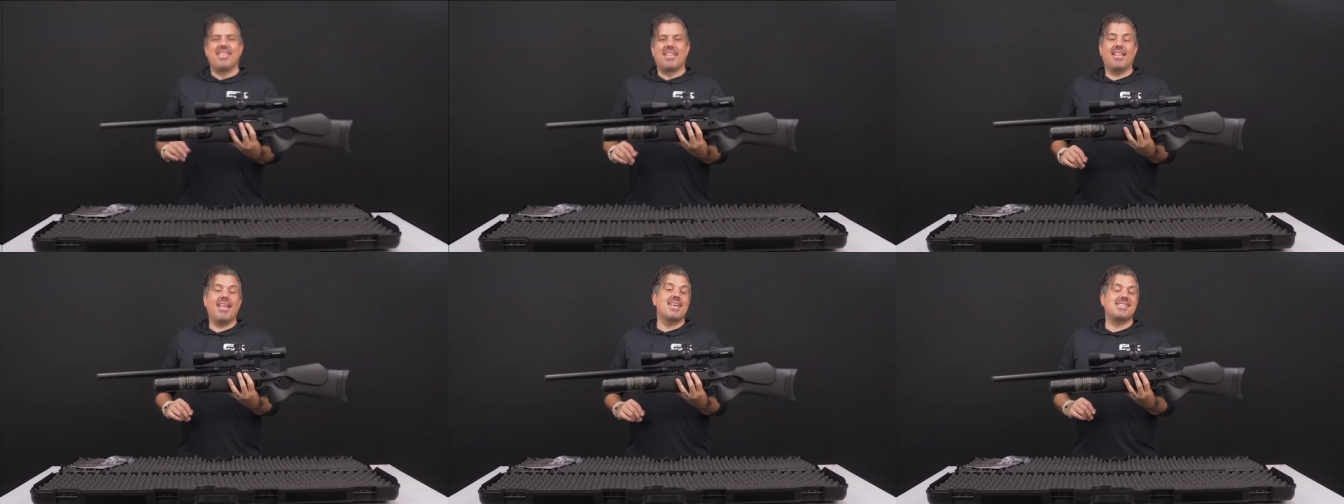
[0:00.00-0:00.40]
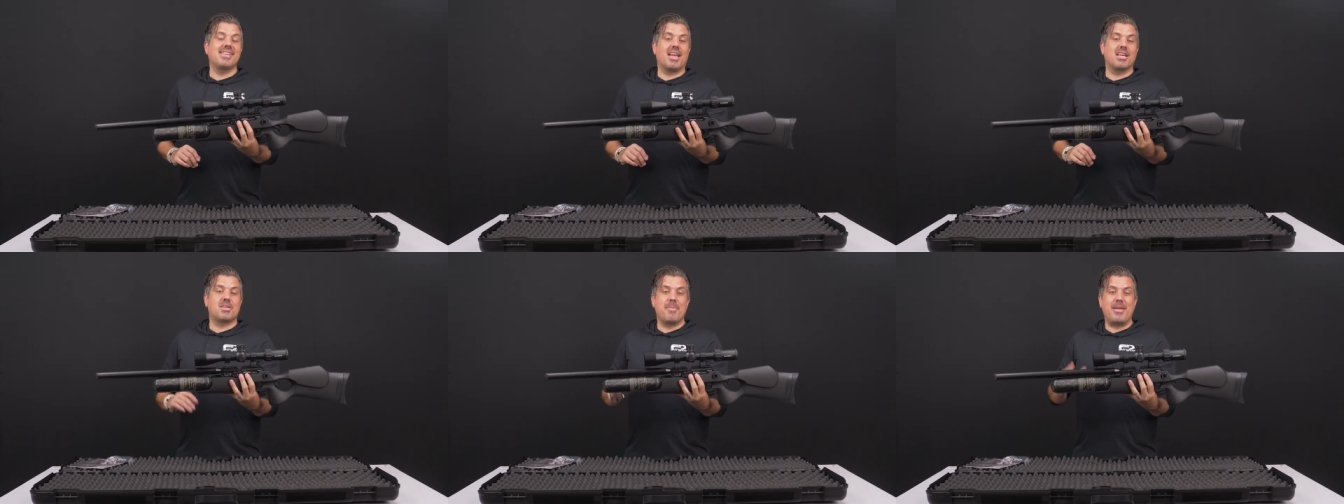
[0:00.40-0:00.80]
The last
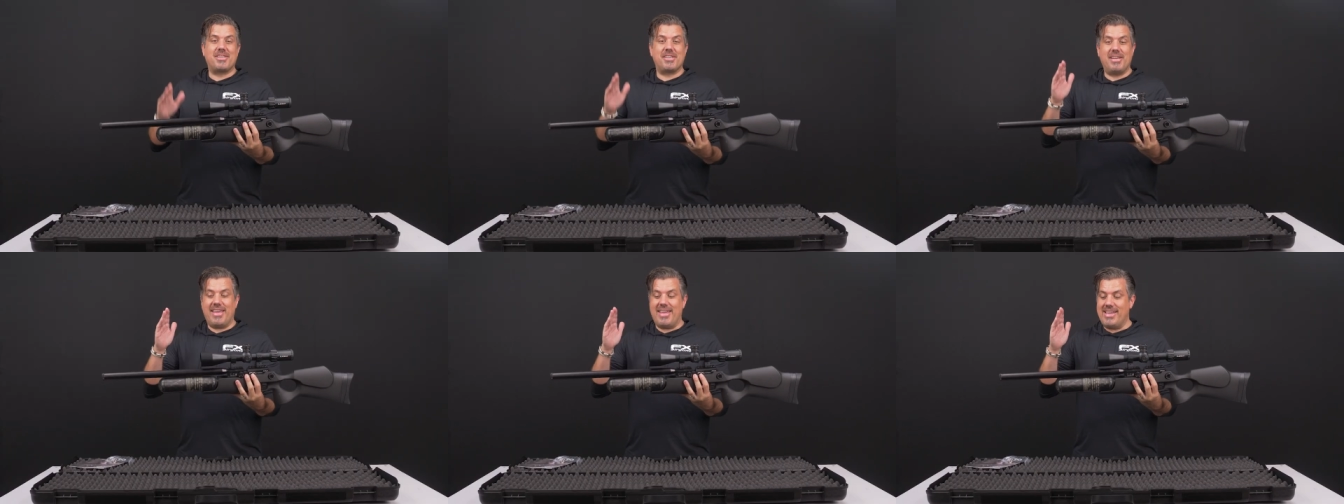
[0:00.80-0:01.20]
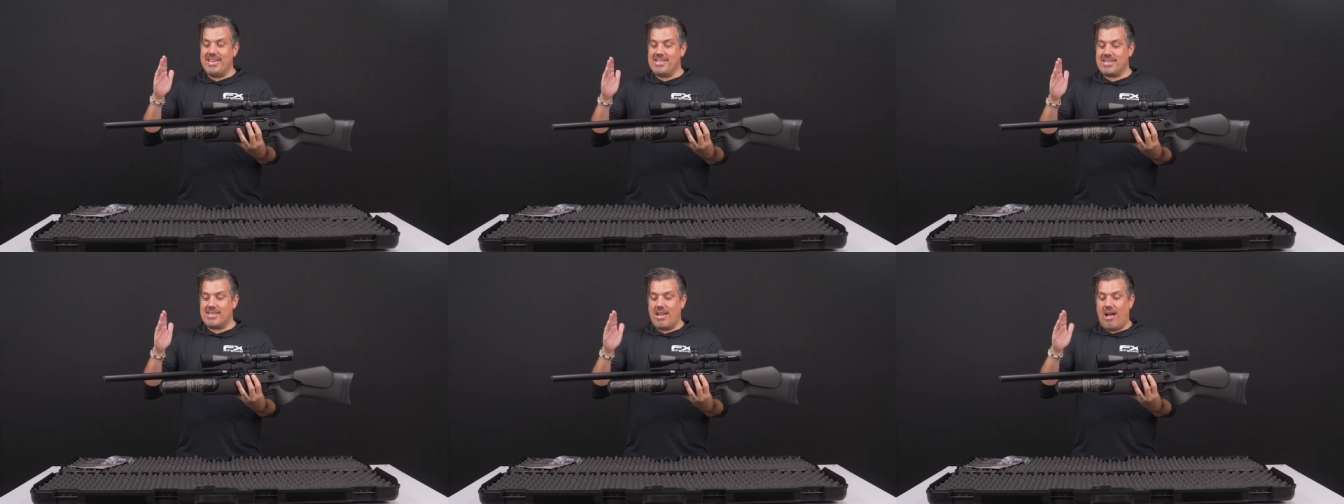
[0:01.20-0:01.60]
thing I should mention
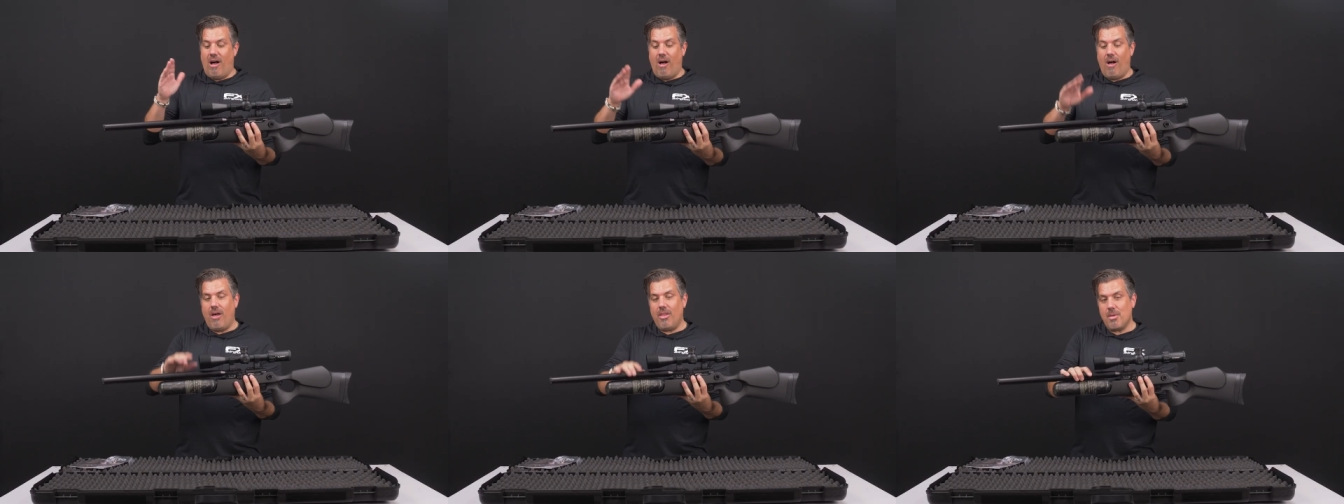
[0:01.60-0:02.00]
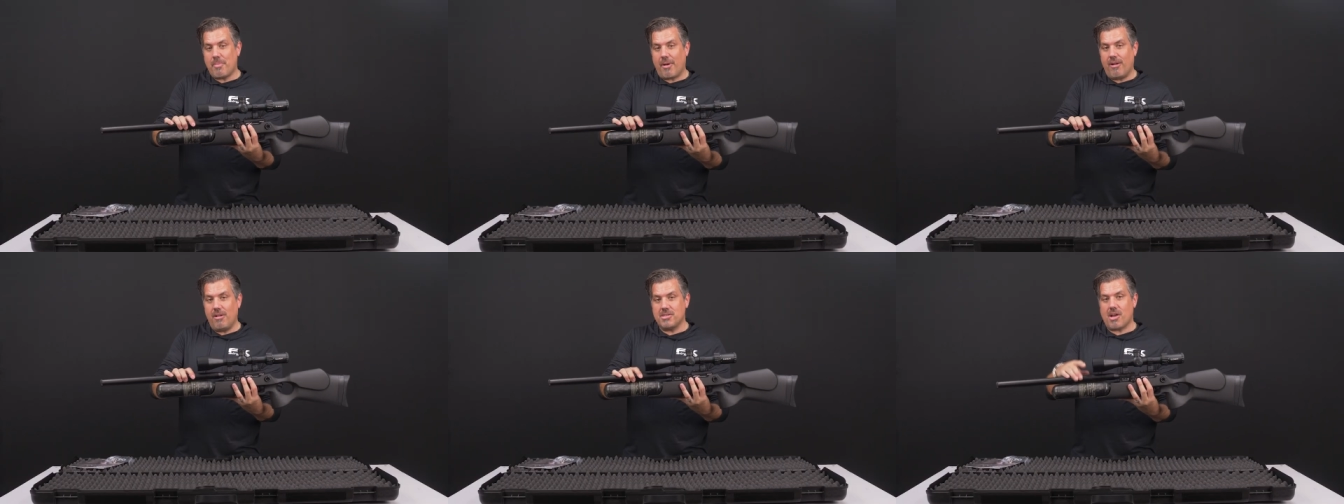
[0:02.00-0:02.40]
is all the
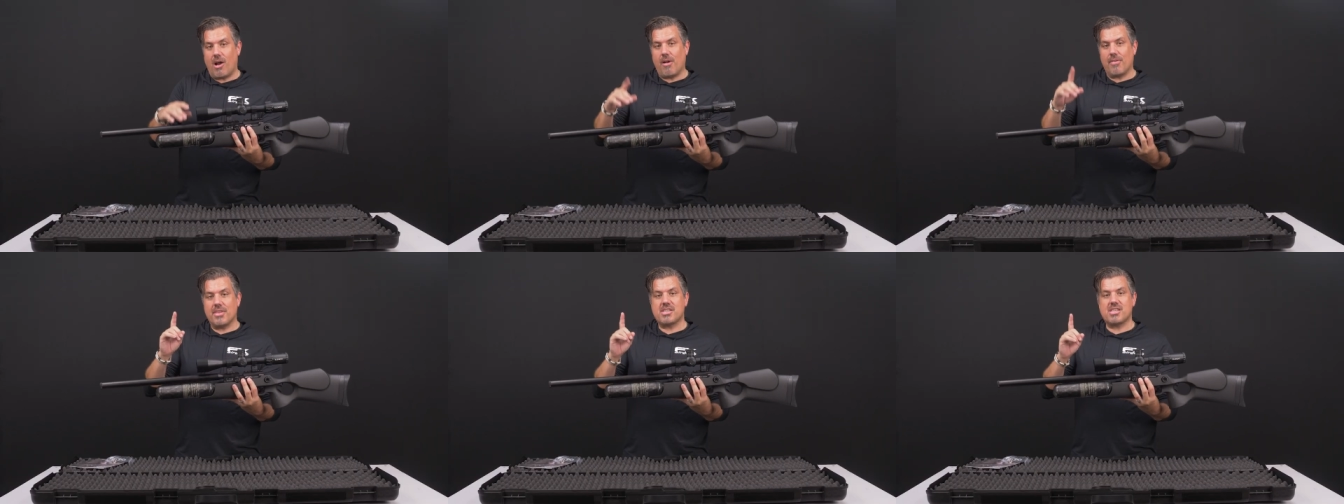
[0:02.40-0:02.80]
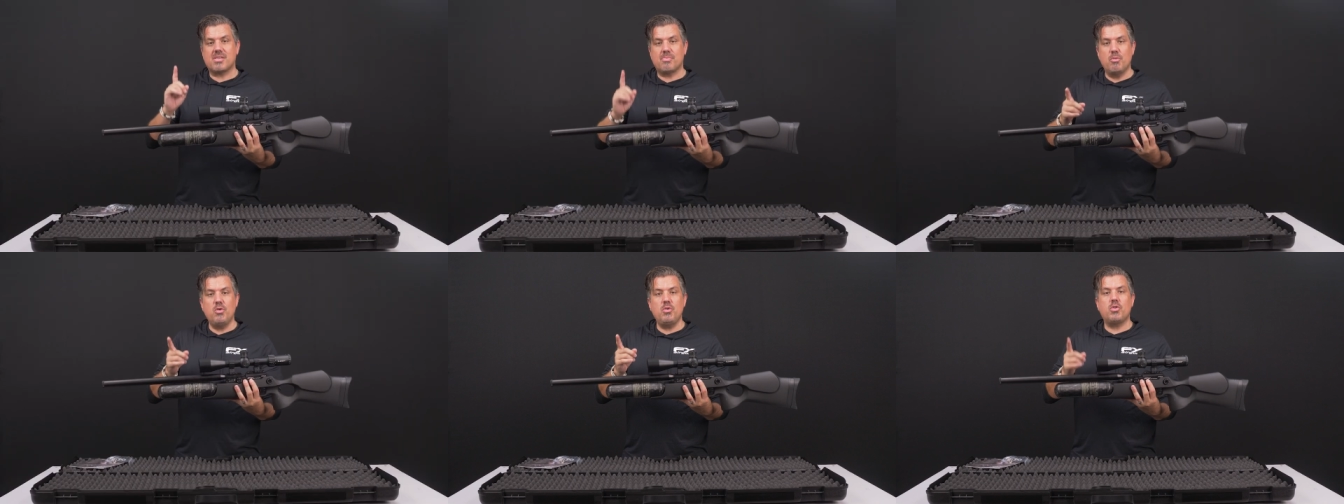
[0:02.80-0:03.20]
barrels are the
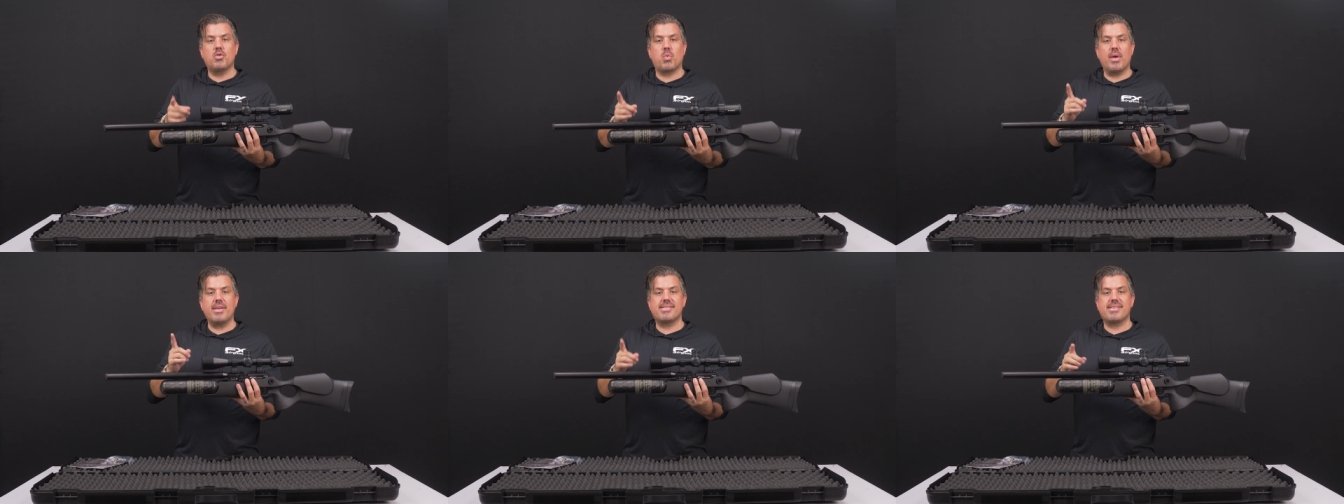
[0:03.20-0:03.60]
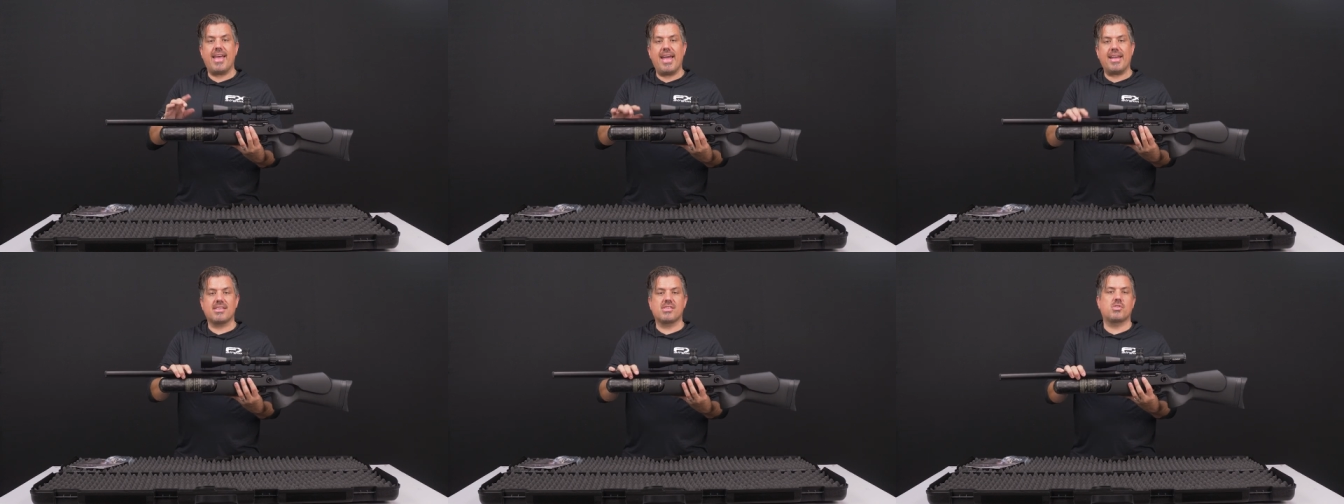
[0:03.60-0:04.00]
Smooth Twist
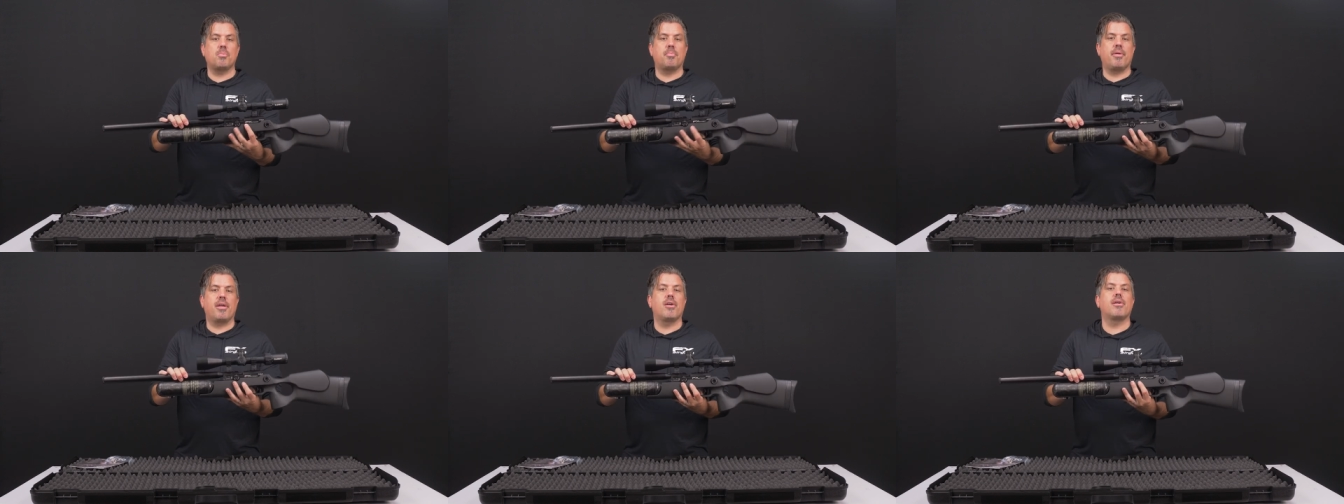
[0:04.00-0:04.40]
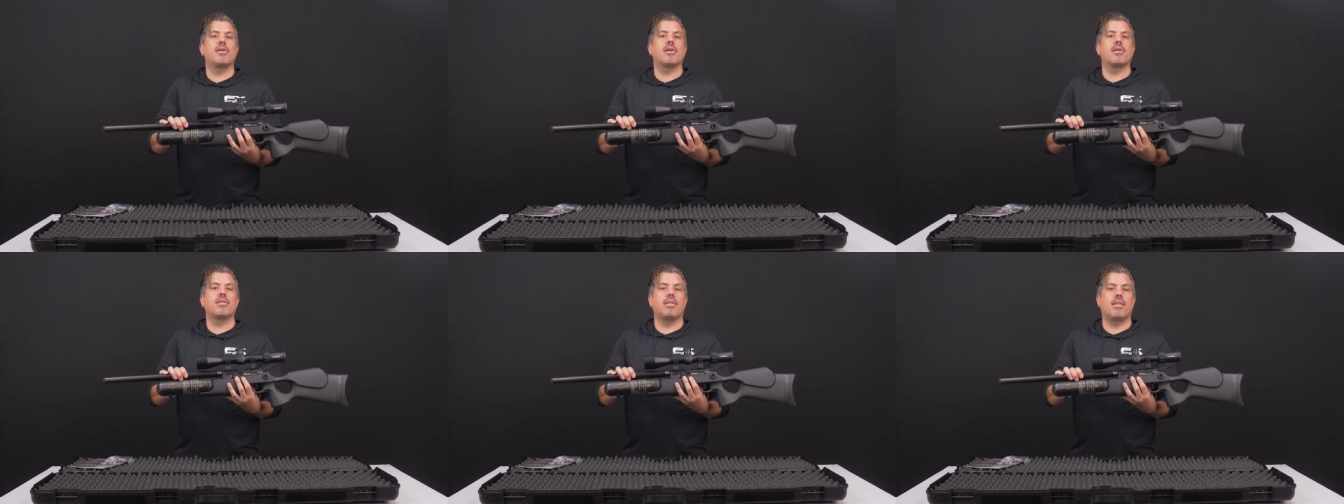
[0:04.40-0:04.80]
X
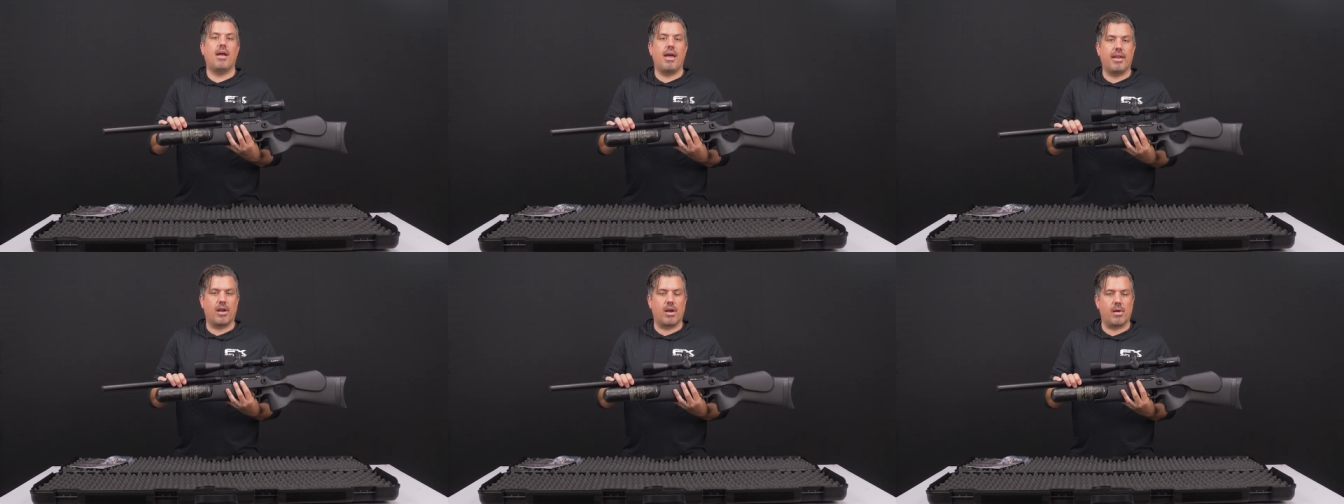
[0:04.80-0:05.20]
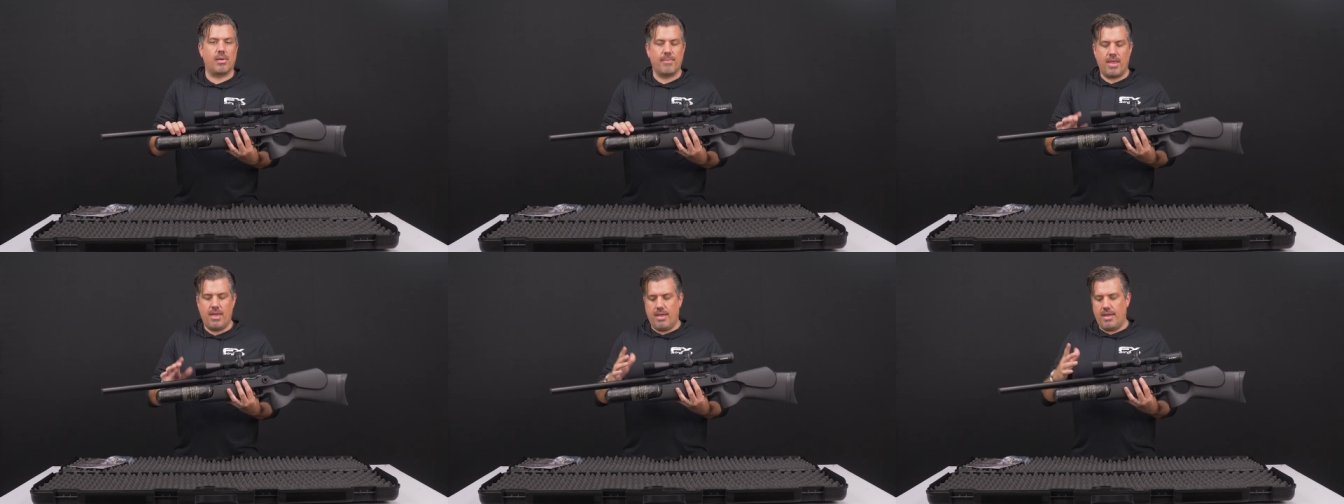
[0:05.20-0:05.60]
Superior Liner.